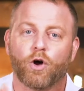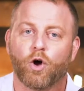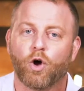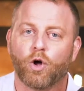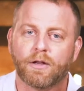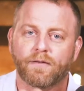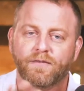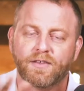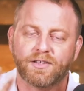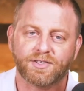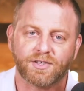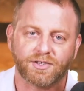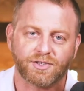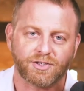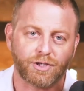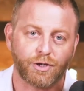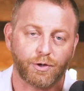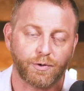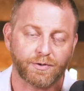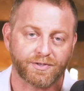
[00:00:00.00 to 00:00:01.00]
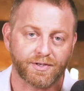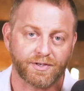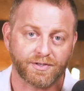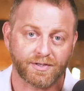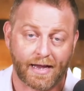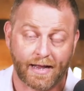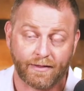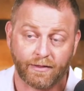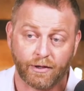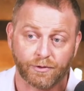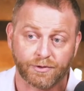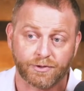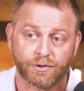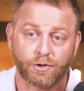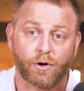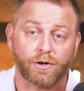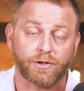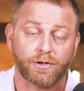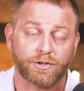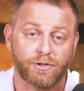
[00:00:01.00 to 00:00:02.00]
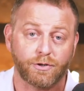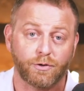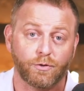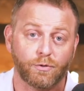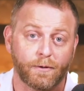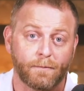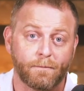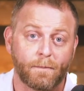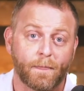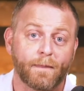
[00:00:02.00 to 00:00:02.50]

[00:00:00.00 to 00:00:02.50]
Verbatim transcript: all of these excuses and they'll start to